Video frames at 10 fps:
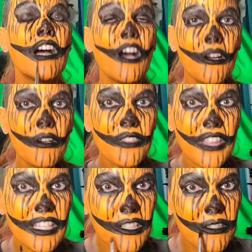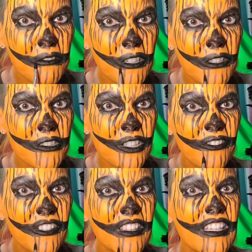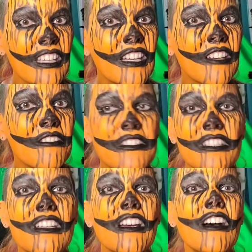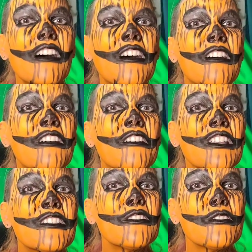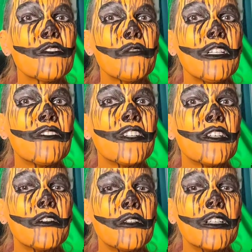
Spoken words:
Oh, thank you, Rosa, for the gift. Oh, that's so sweet of you.